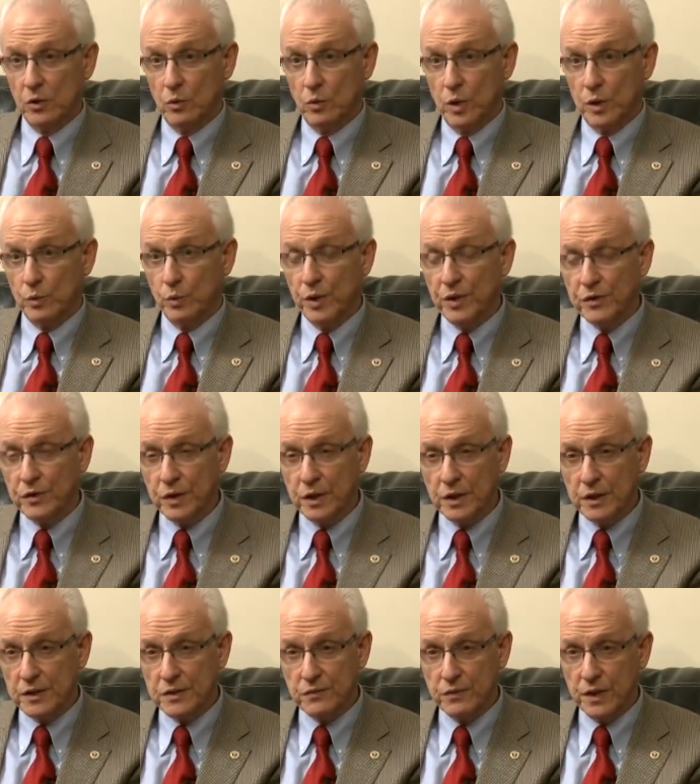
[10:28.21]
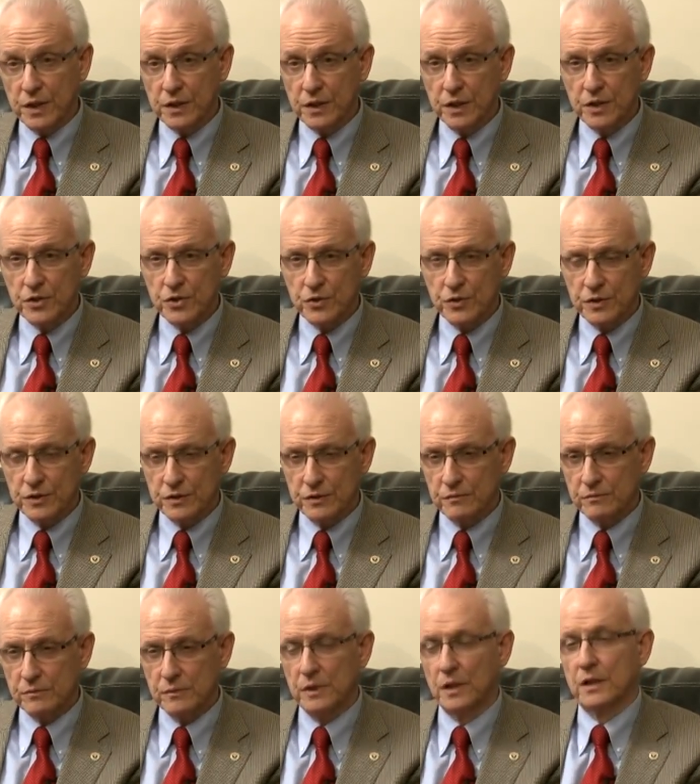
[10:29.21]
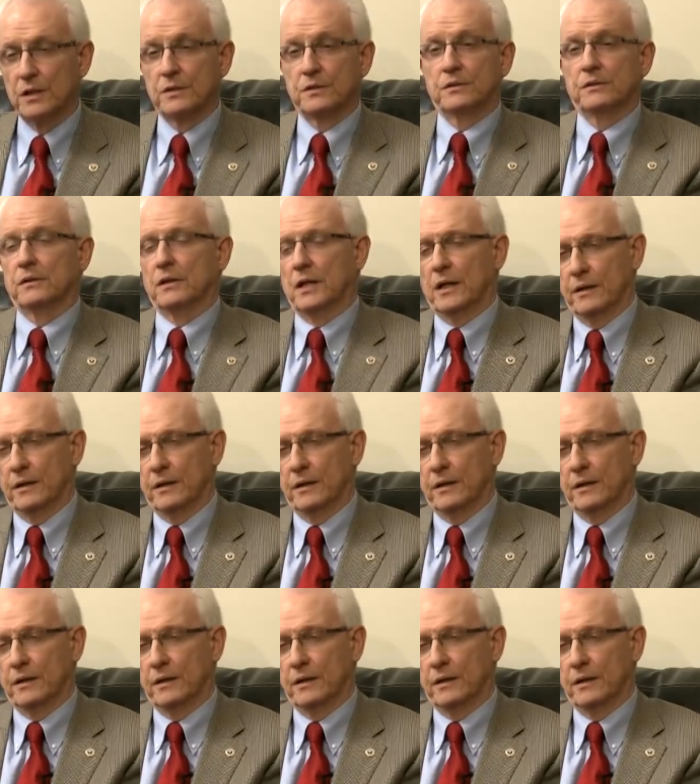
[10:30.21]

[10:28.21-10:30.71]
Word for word: What we think is very dangerous as